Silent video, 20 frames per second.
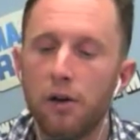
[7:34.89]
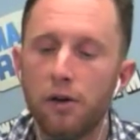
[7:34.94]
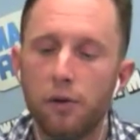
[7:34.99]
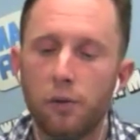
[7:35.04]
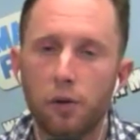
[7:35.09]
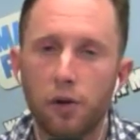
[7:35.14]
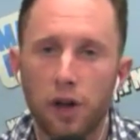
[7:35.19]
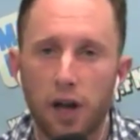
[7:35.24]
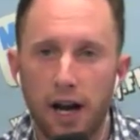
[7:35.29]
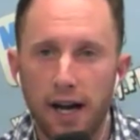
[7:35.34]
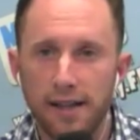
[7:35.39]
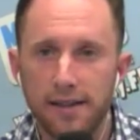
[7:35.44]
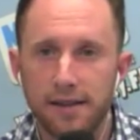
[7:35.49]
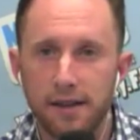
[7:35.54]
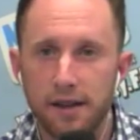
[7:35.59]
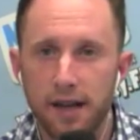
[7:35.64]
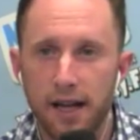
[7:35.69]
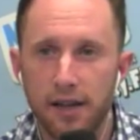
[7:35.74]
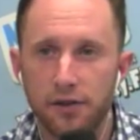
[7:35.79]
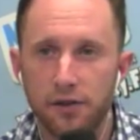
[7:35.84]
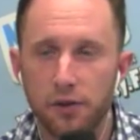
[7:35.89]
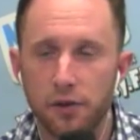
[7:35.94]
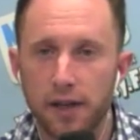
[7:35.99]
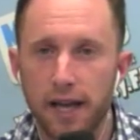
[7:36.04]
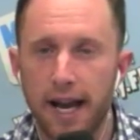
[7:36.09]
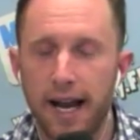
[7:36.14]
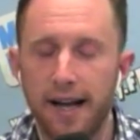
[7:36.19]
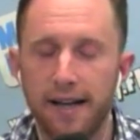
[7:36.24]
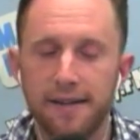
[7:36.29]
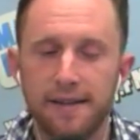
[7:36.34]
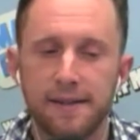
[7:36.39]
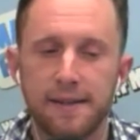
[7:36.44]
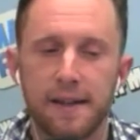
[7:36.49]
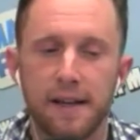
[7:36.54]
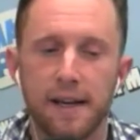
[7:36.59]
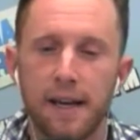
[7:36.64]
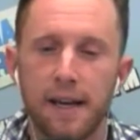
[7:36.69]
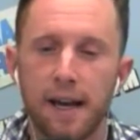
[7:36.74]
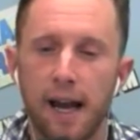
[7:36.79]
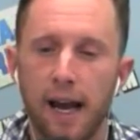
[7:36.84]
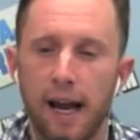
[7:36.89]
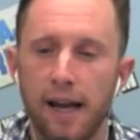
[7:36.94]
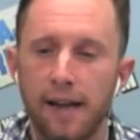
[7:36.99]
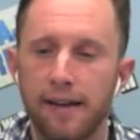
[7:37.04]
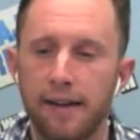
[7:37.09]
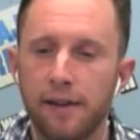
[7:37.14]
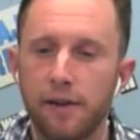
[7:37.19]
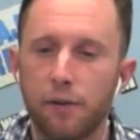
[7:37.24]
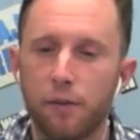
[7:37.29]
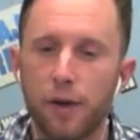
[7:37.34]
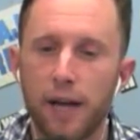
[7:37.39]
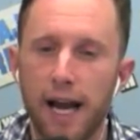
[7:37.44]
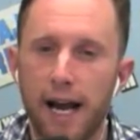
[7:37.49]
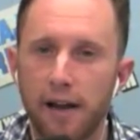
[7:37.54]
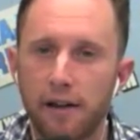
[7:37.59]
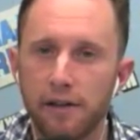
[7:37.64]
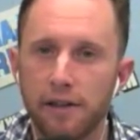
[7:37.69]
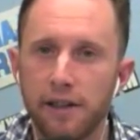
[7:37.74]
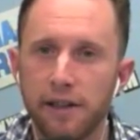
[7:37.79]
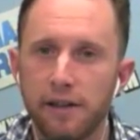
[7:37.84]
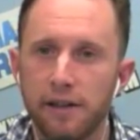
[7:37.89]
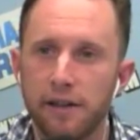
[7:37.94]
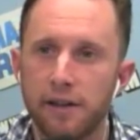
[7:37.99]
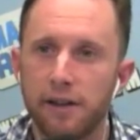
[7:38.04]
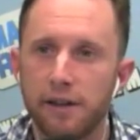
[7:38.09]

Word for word: the reliance on natural gas, and then the reality